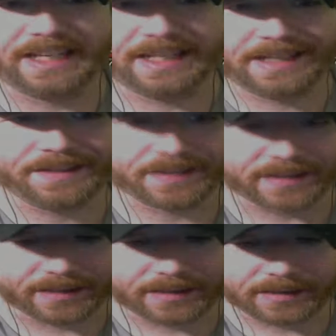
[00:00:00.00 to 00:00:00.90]

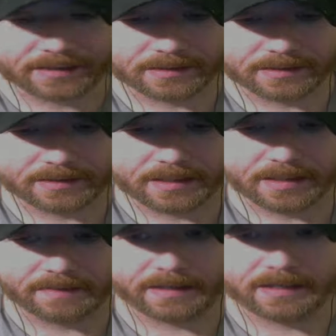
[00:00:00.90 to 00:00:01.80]
anything
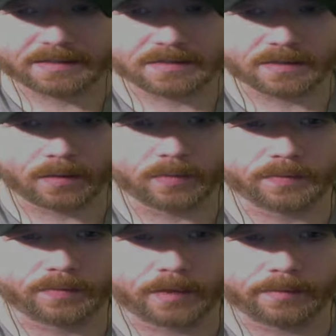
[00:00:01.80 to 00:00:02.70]
that is sold
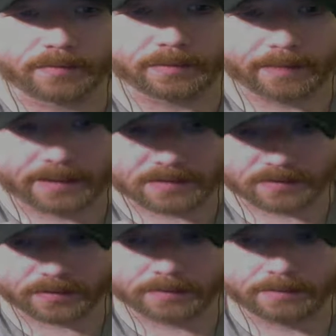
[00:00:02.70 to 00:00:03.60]
from the
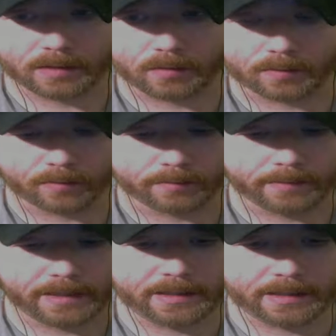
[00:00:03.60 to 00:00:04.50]
mainstream
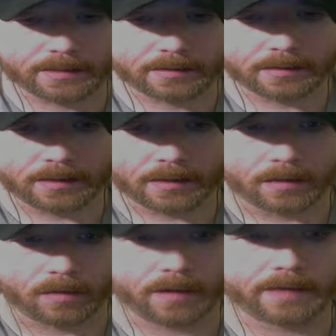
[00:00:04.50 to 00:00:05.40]
media
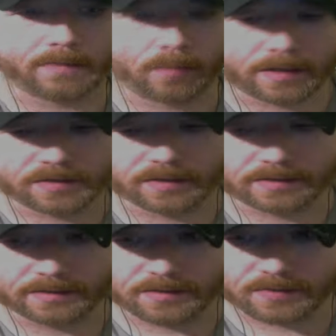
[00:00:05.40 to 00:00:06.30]
or out of Washington,
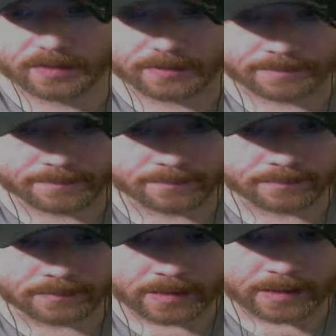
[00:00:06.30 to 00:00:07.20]
D.C.
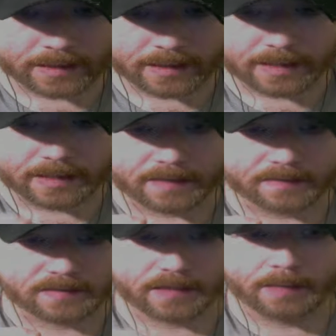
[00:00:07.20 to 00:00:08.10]

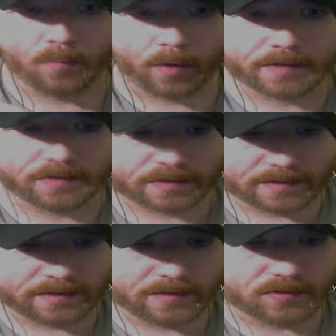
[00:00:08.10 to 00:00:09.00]
The same
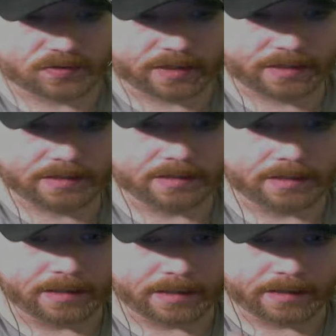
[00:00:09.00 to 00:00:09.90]
Washington, D.C.
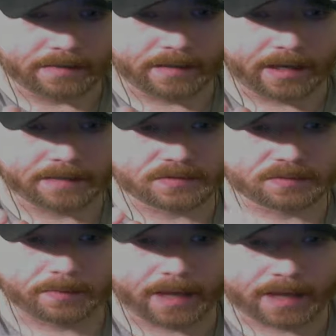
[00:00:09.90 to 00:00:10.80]
that
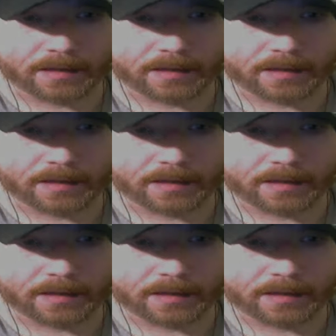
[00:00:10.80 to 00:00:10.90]
spied